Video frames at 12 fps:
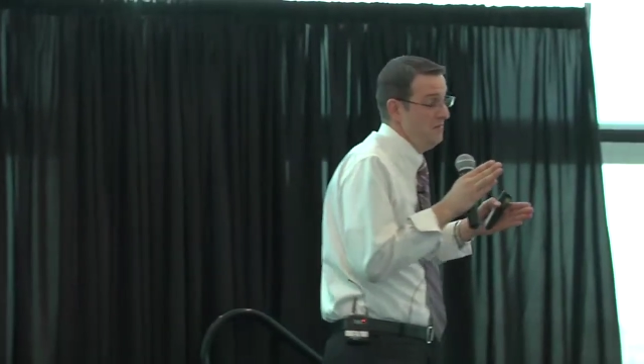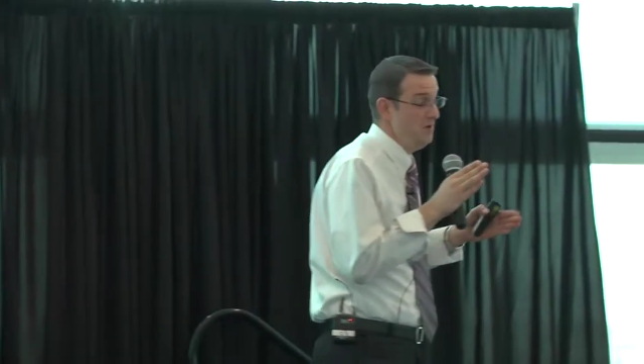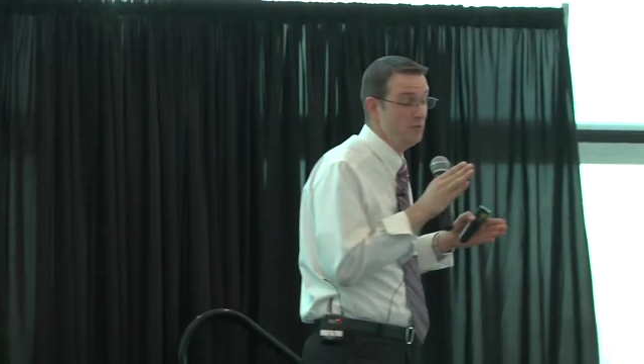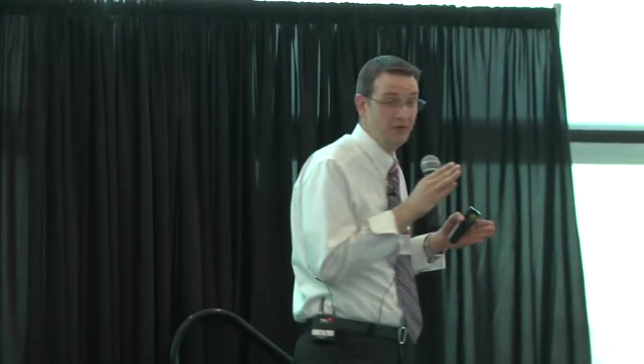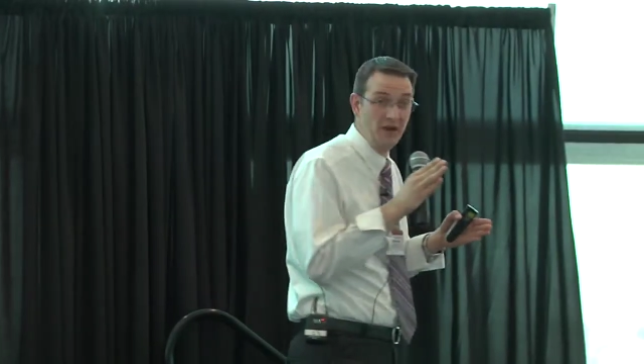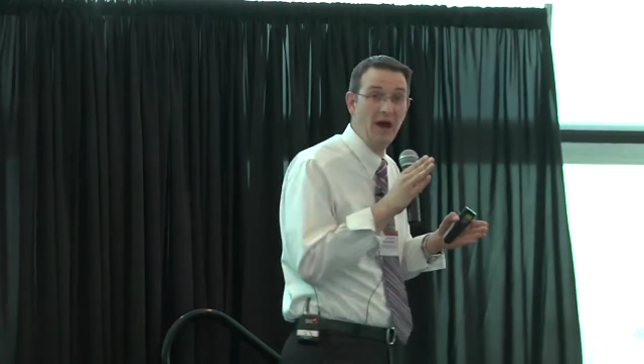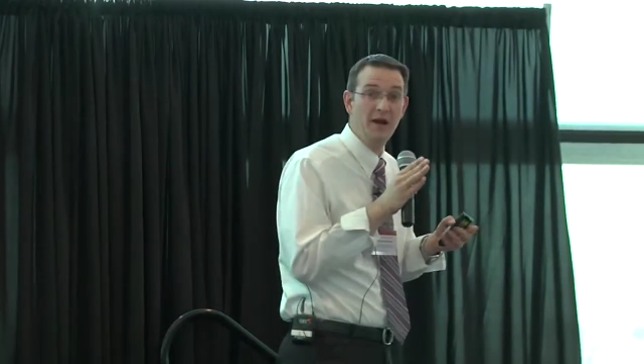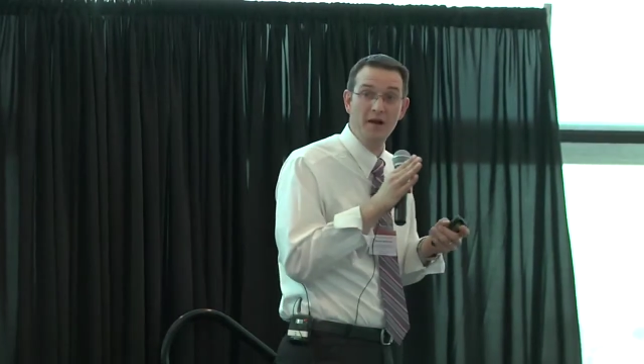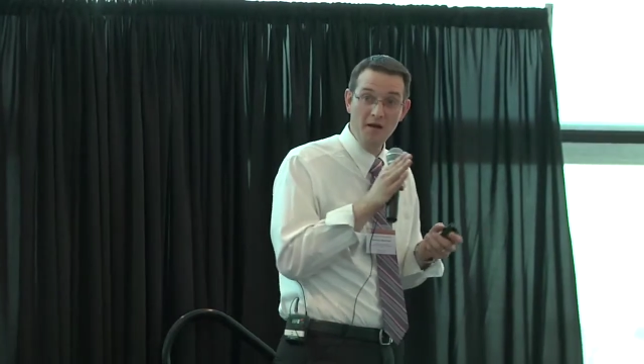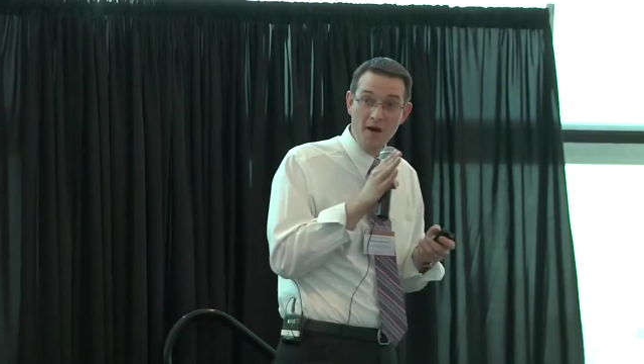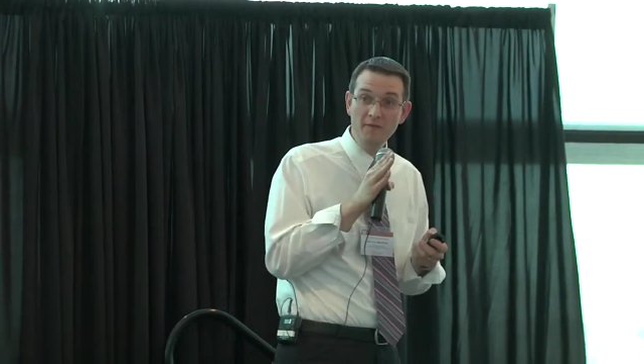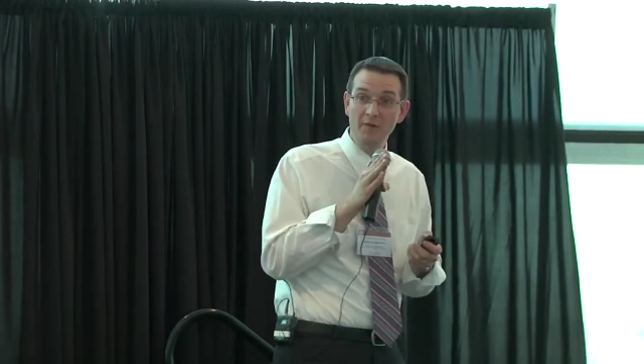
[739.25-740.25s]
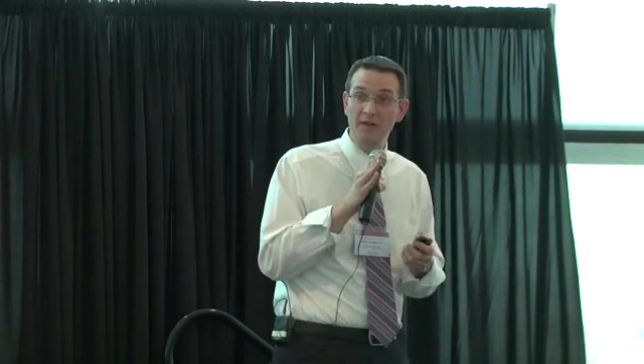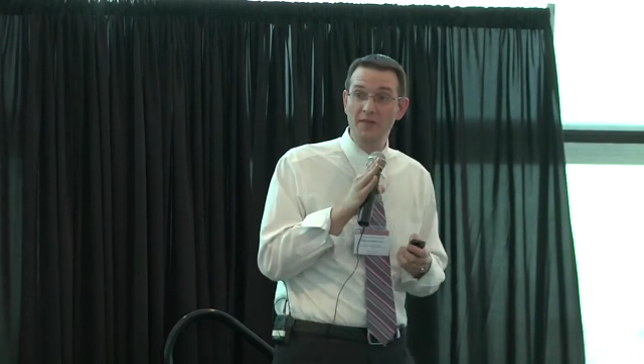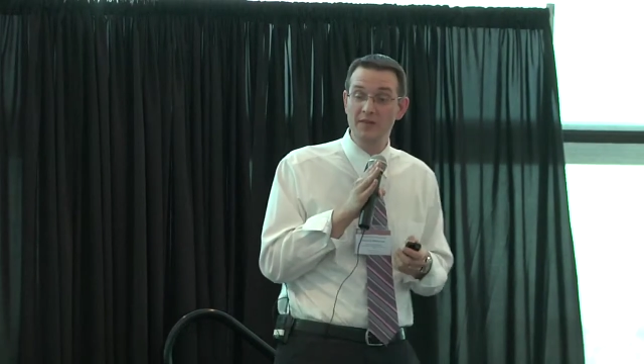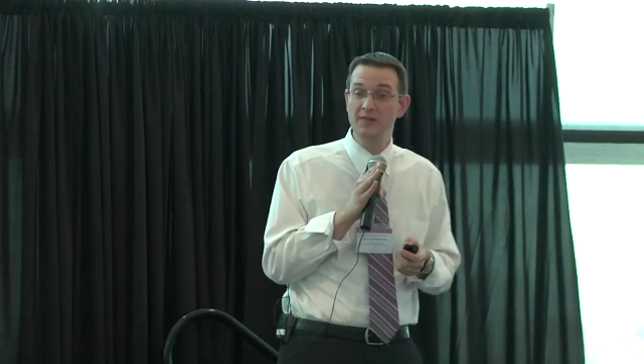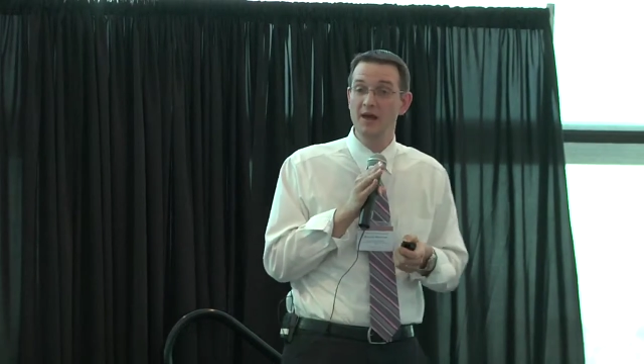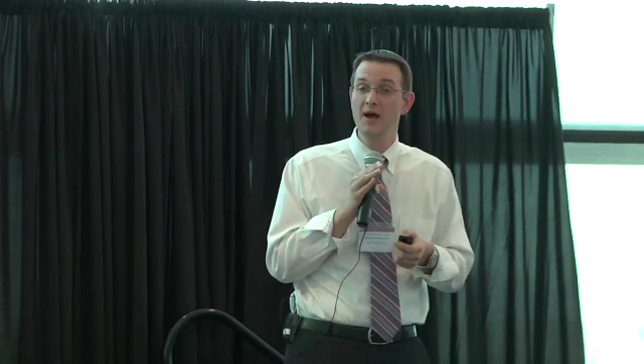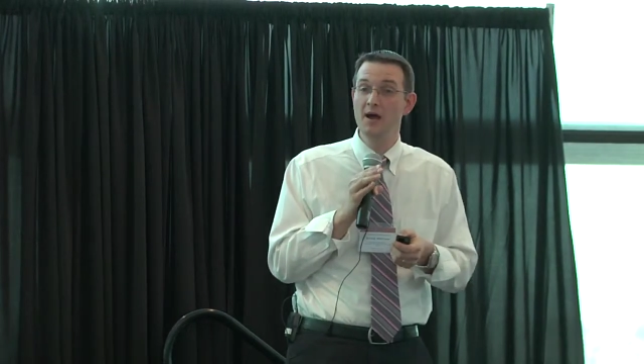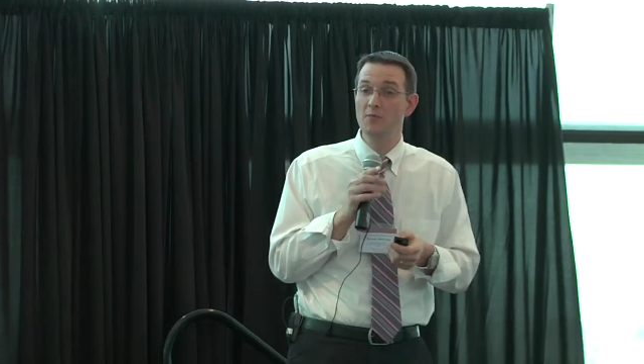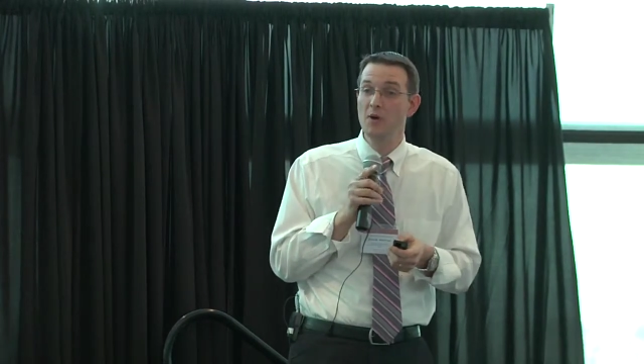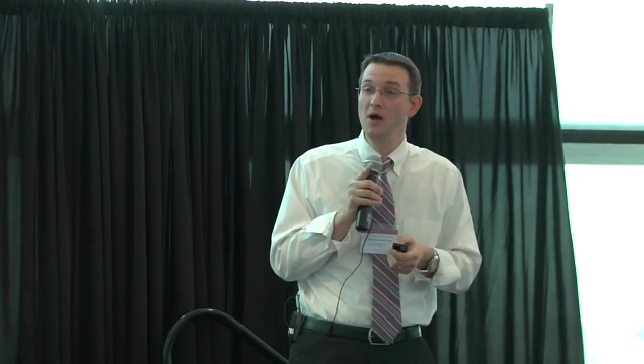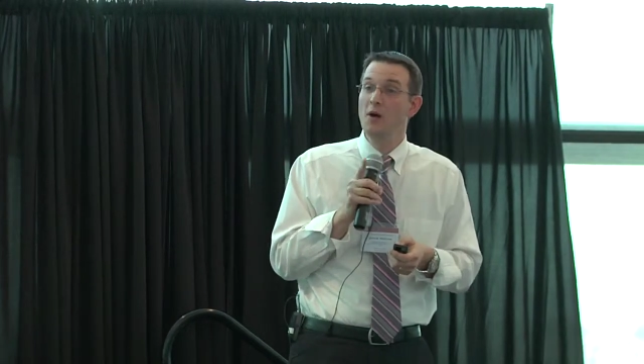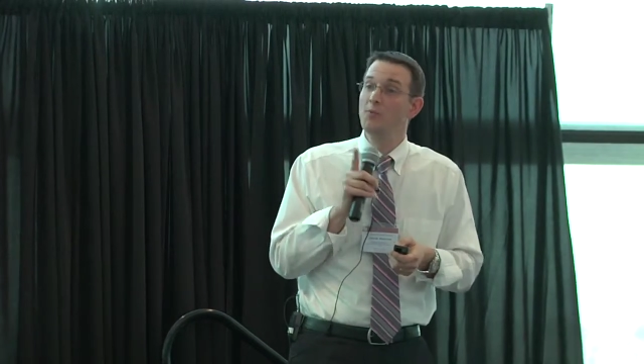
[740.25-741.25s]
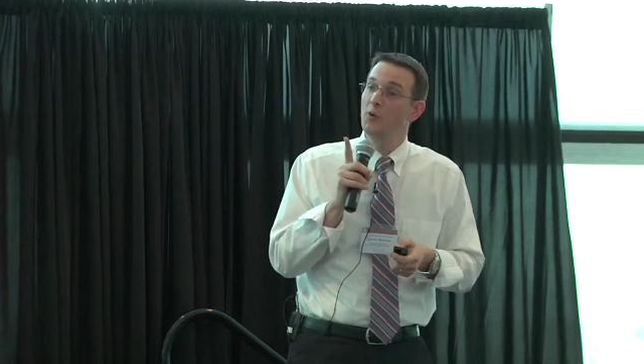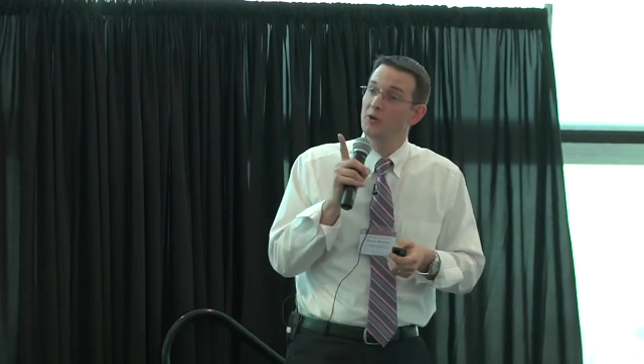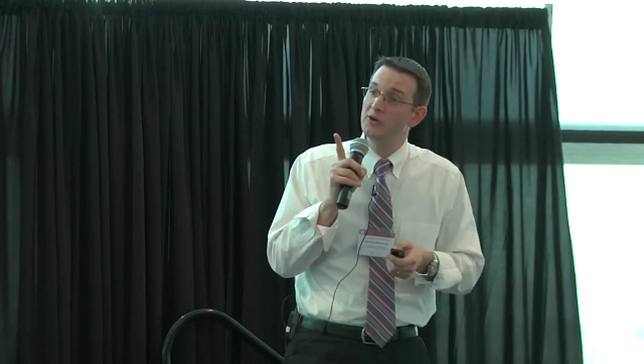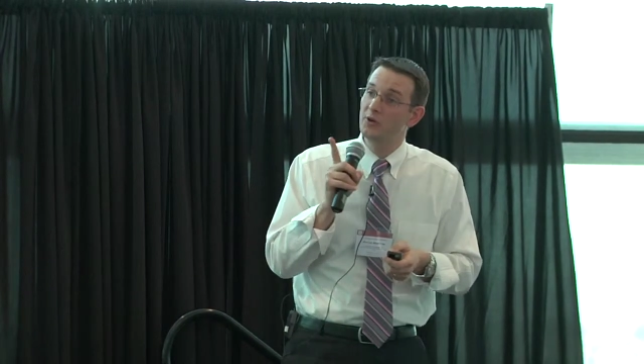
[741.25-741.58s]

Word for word: it was kind of novel at the time. But we